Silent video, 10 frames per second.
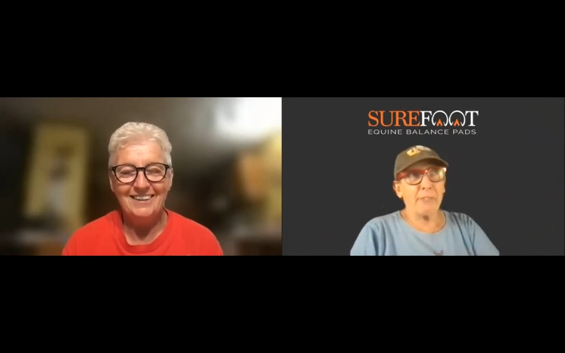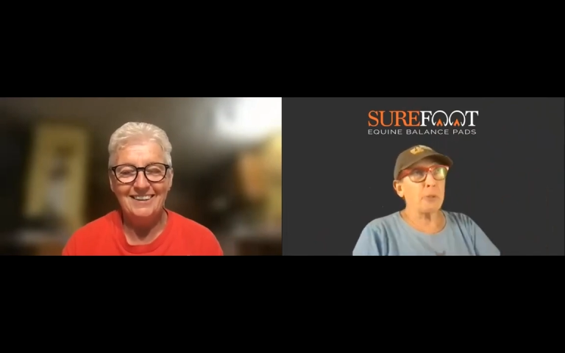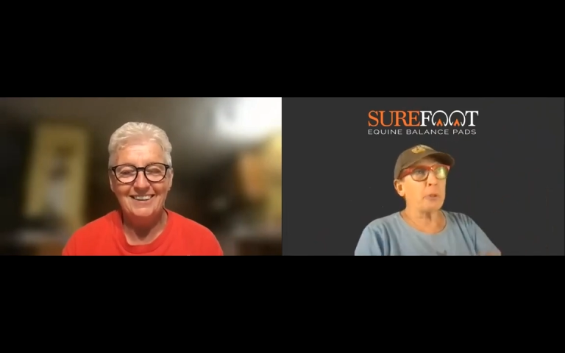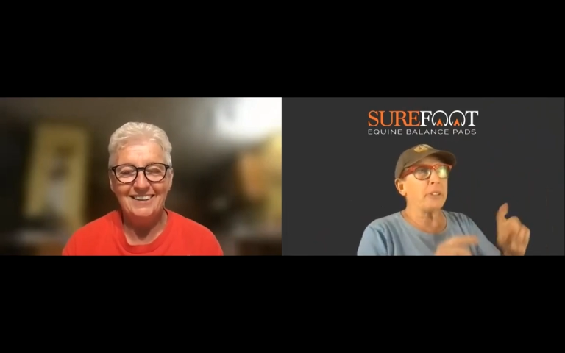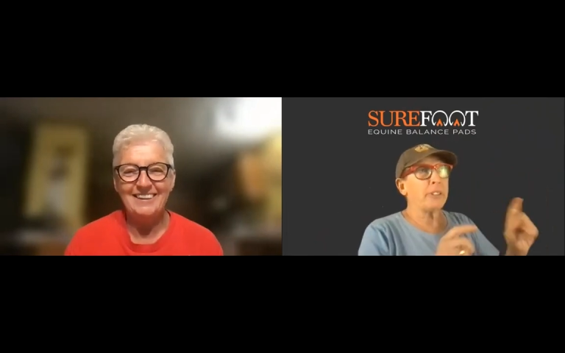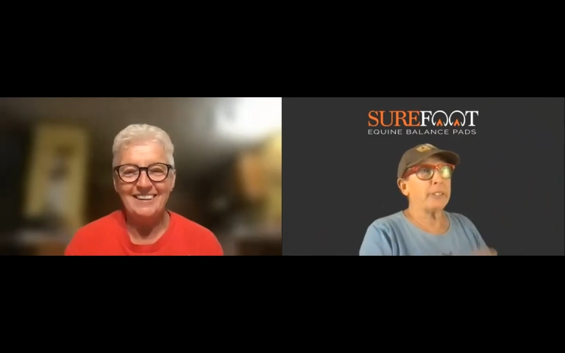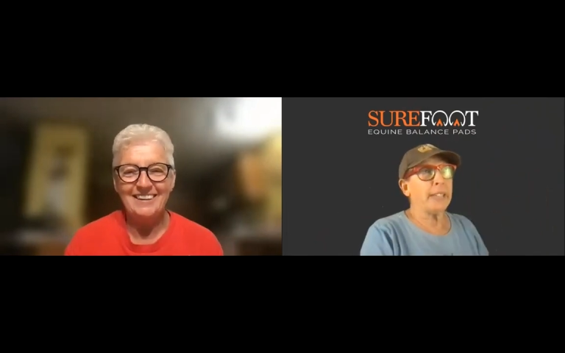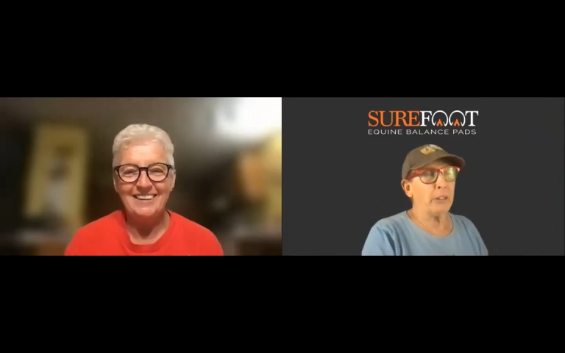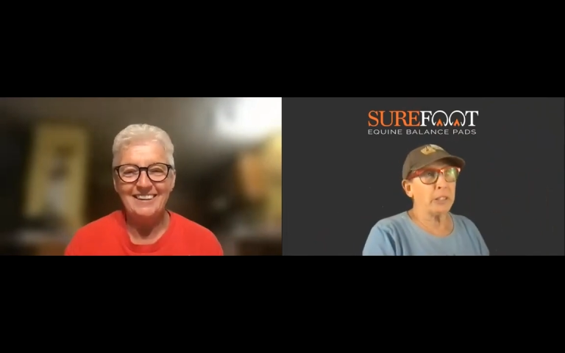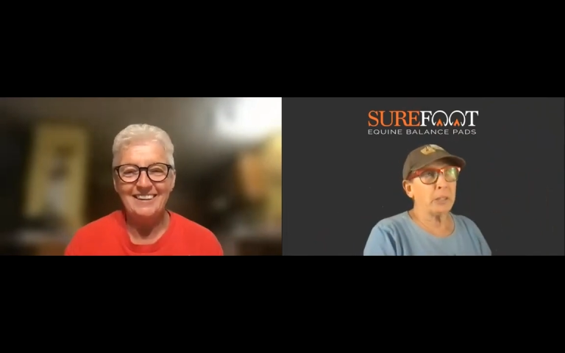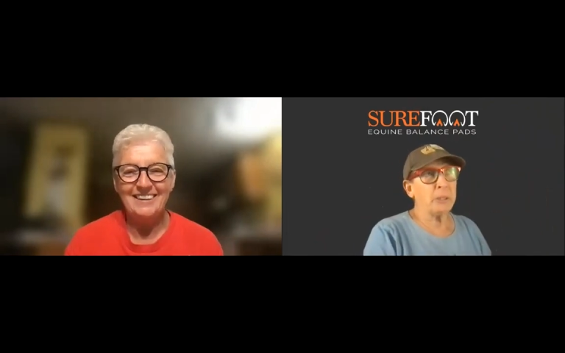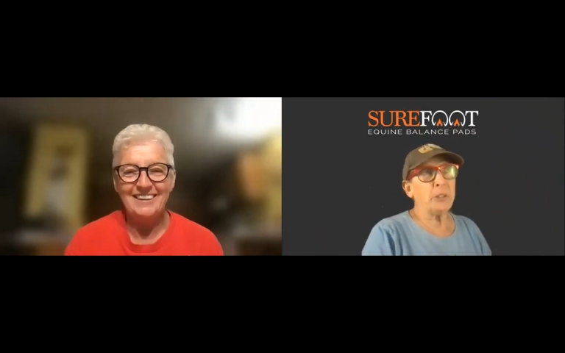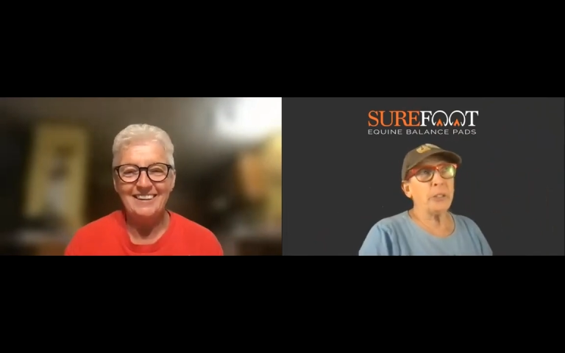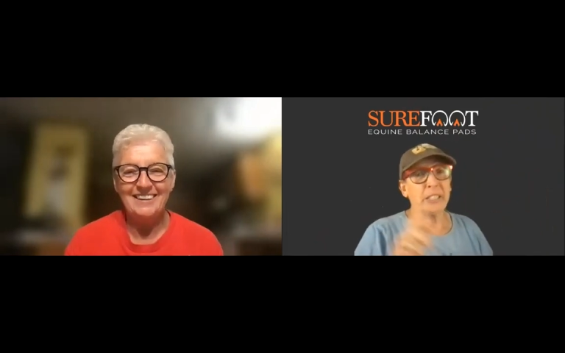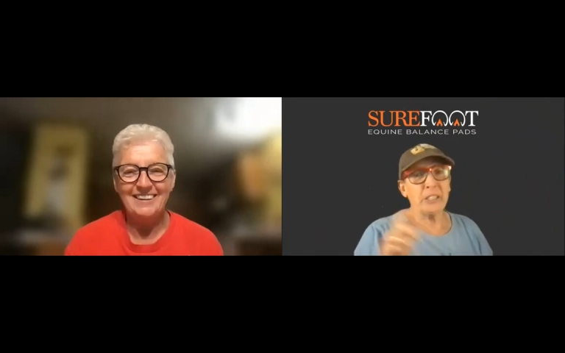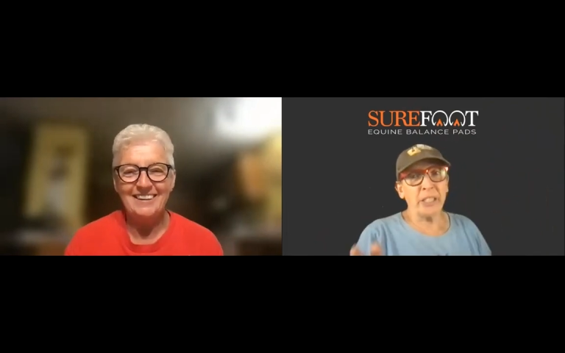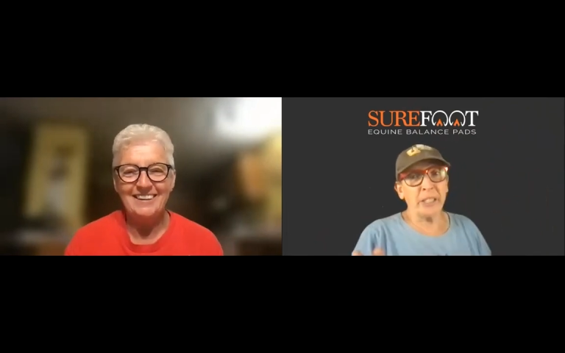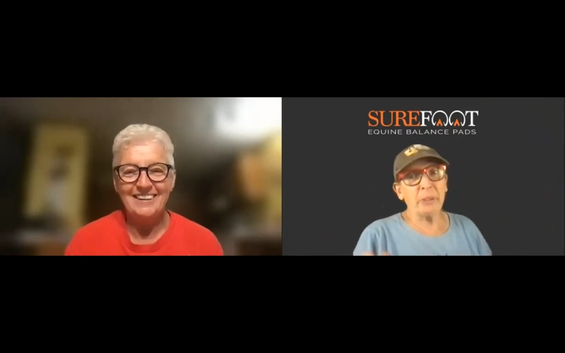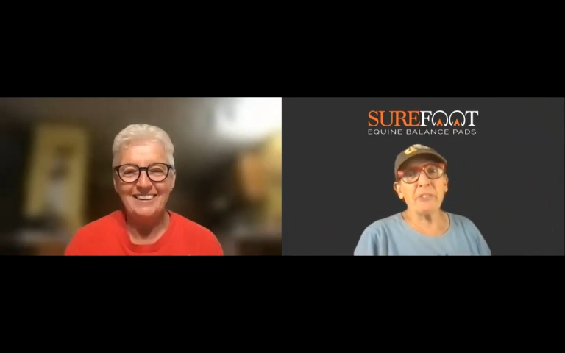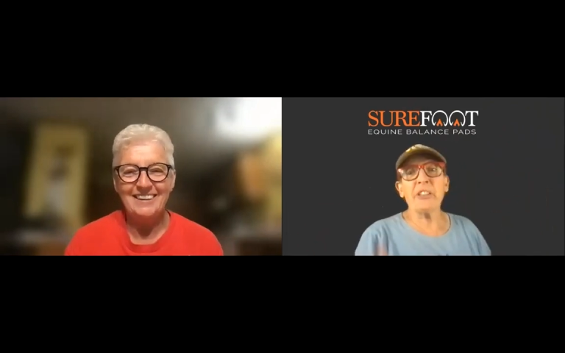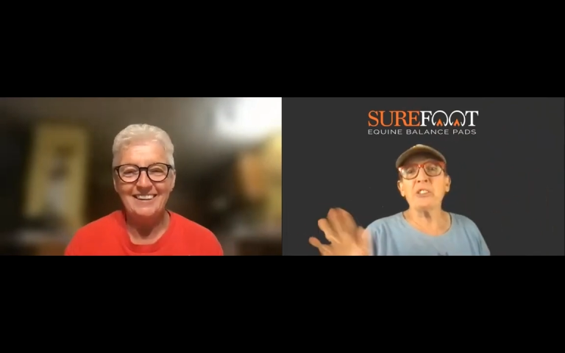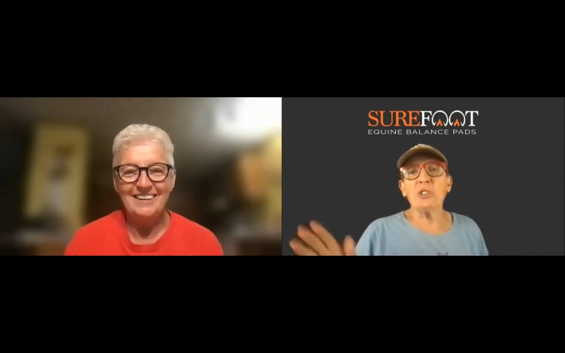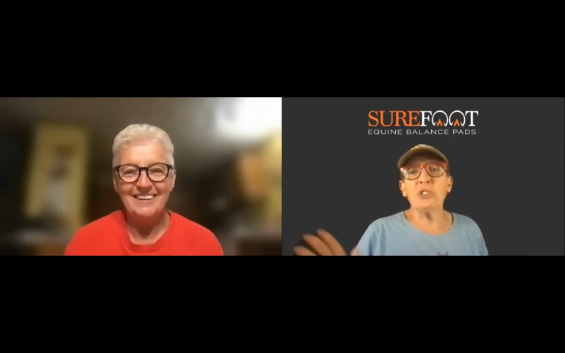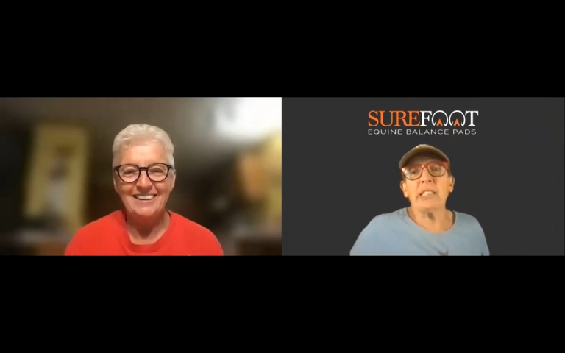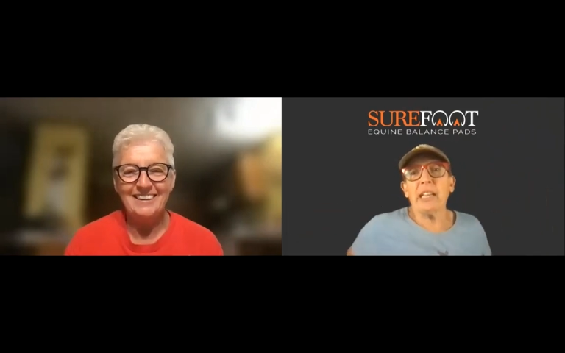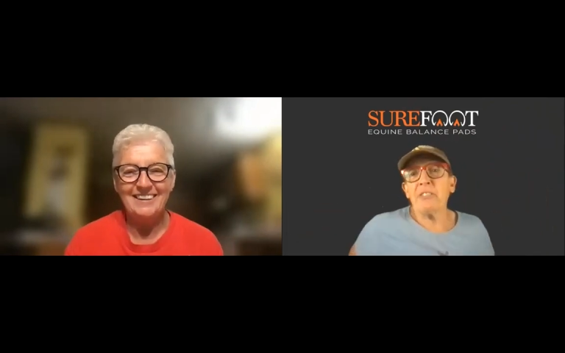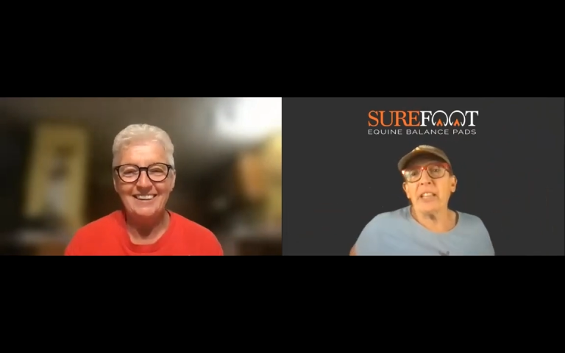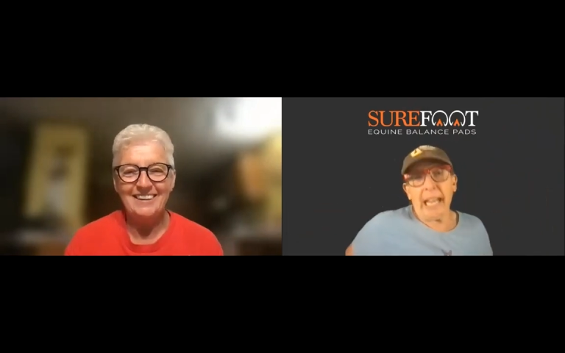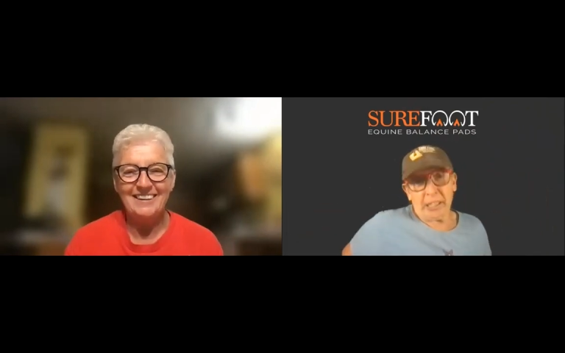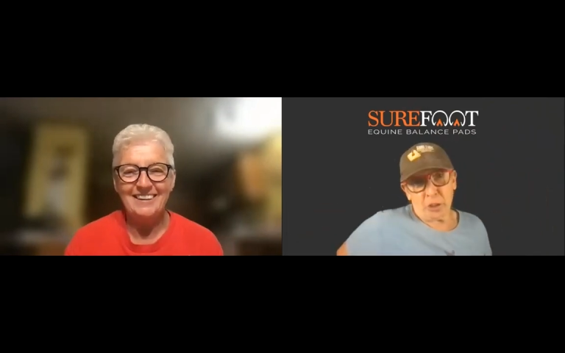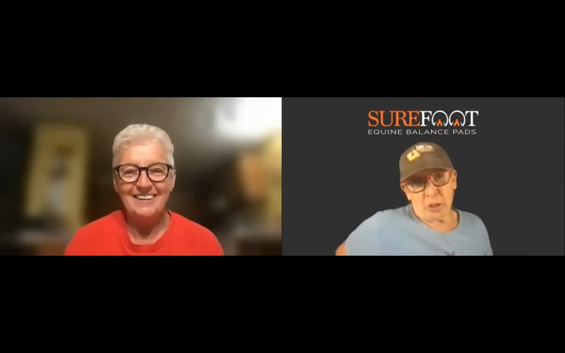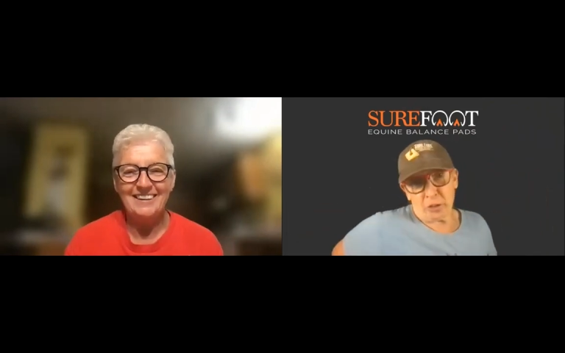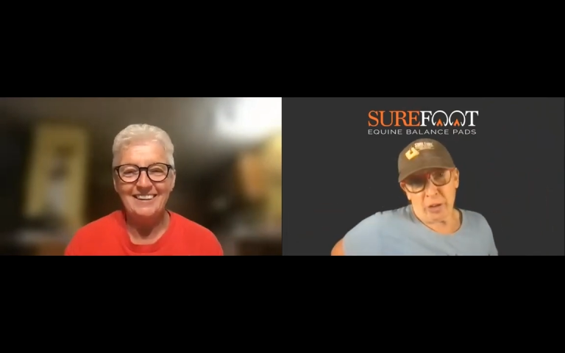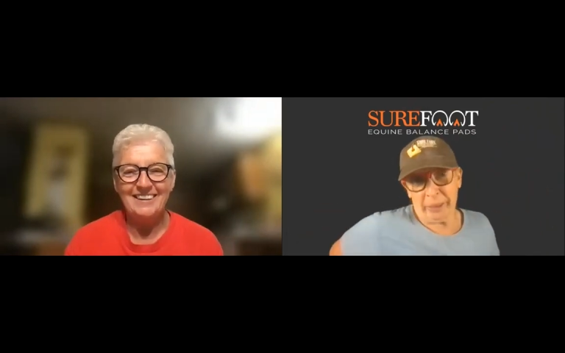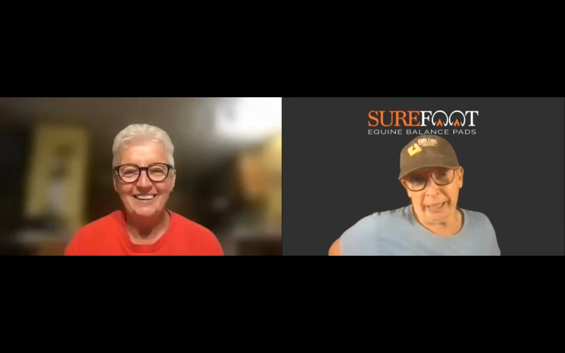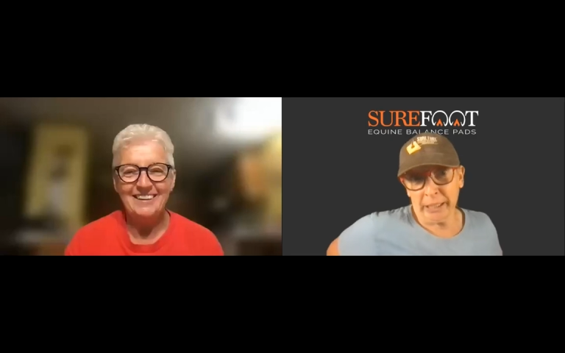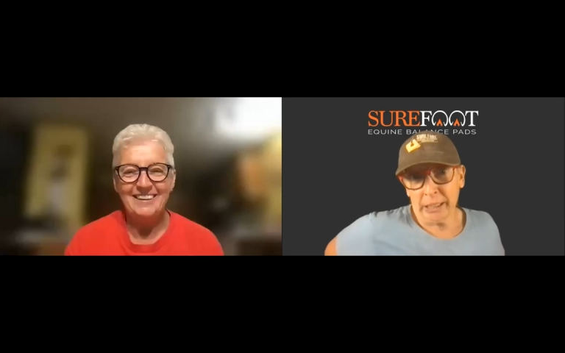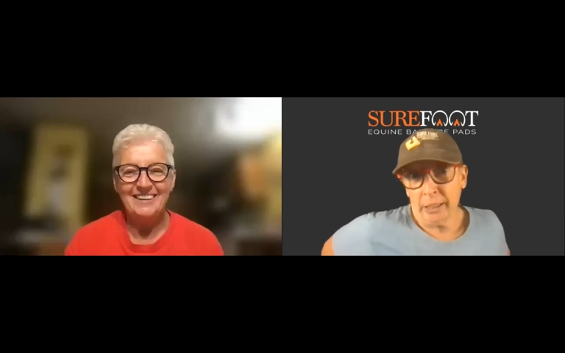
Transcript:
Speaker 1: afterward. now it's going to be too late, so he went to feed. As soon as he left, the cat started screaming.